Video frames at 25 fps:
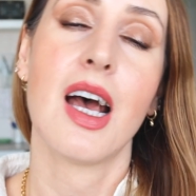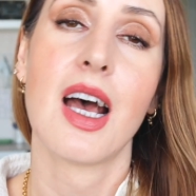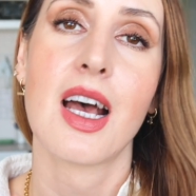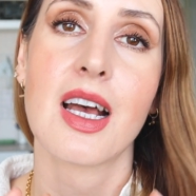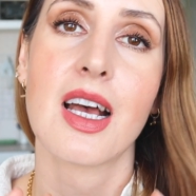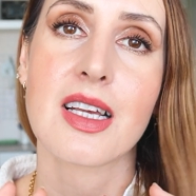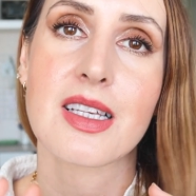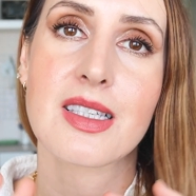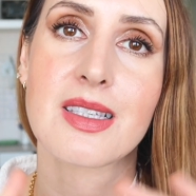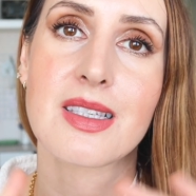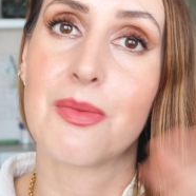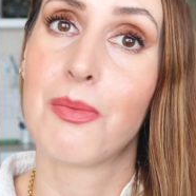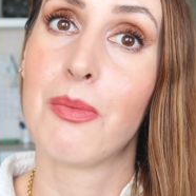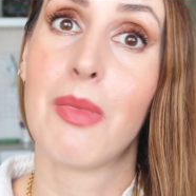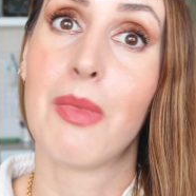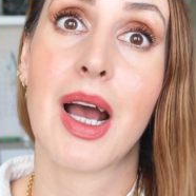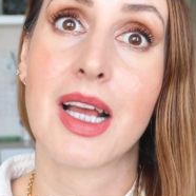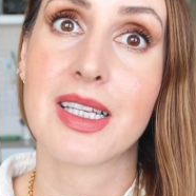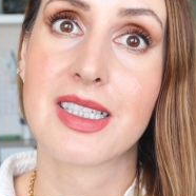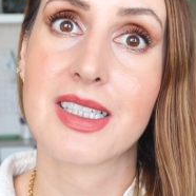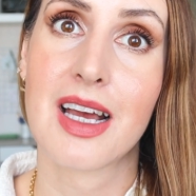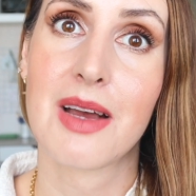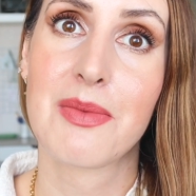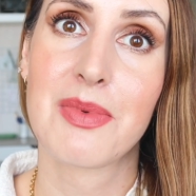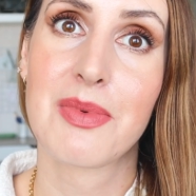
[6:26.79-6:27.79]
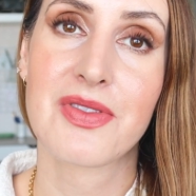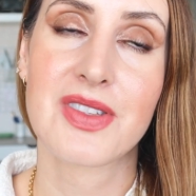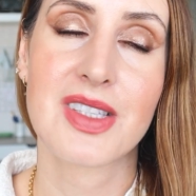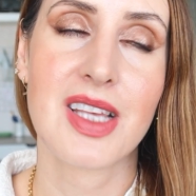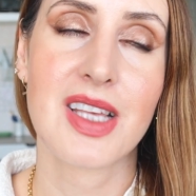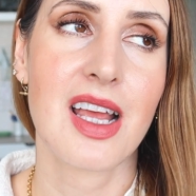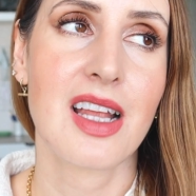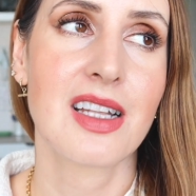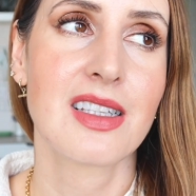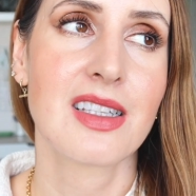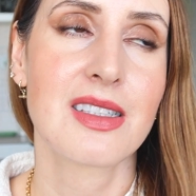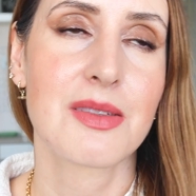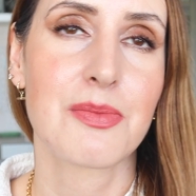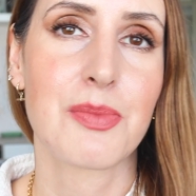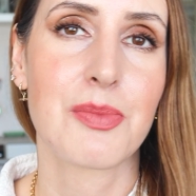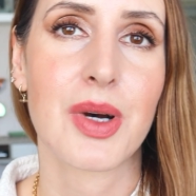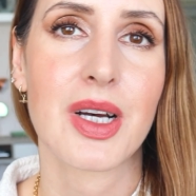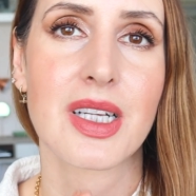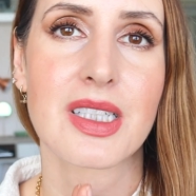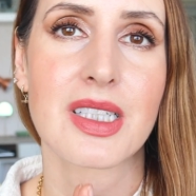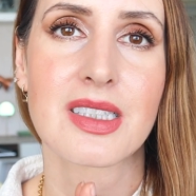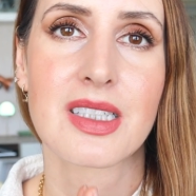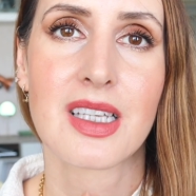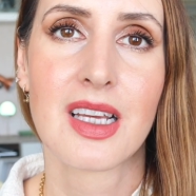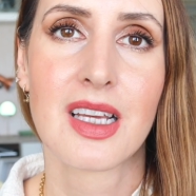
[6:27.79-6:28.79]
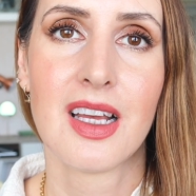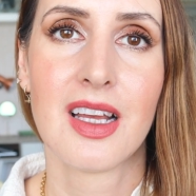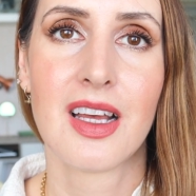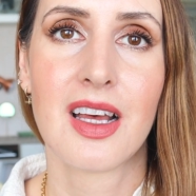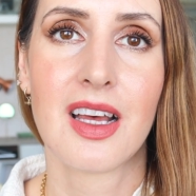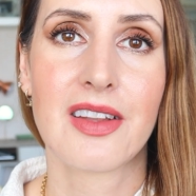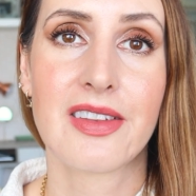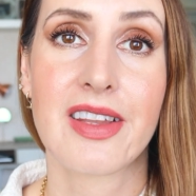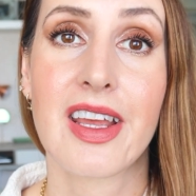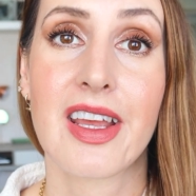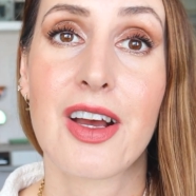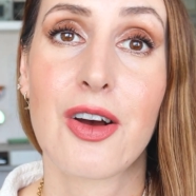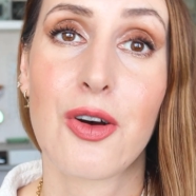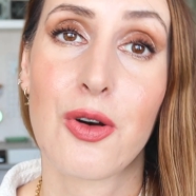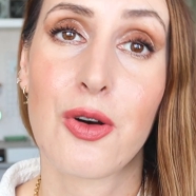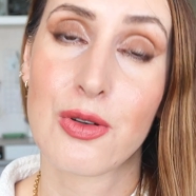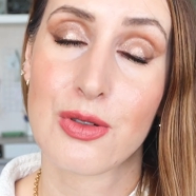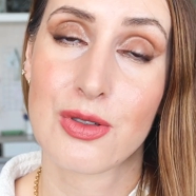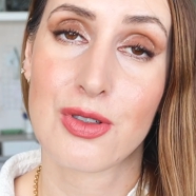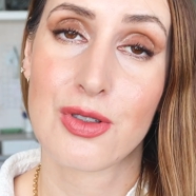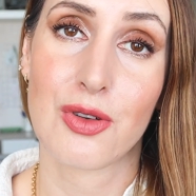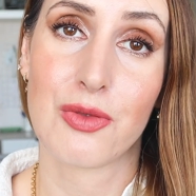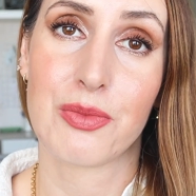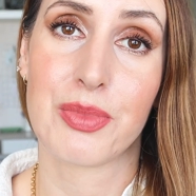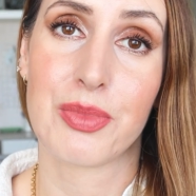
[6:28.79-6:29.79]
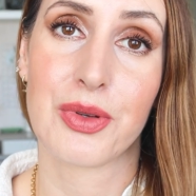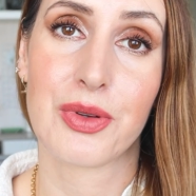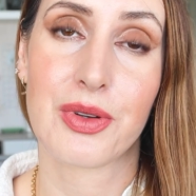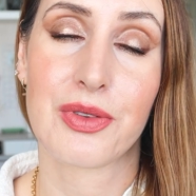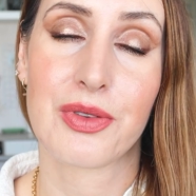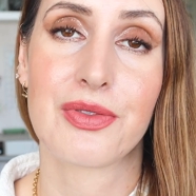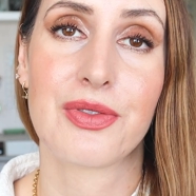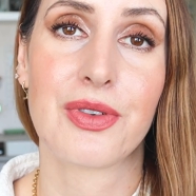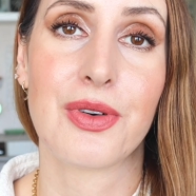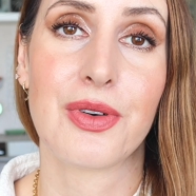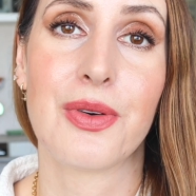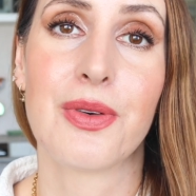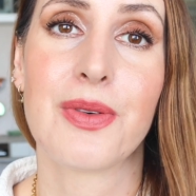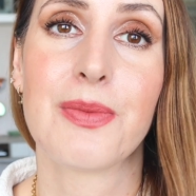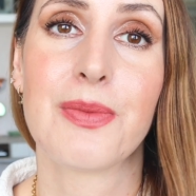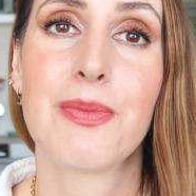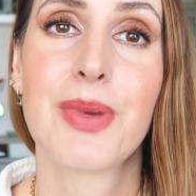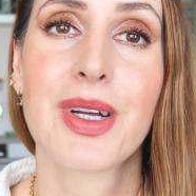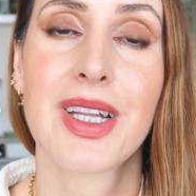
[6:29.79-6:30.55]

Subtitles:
as my type of scent, but they're also beautiful.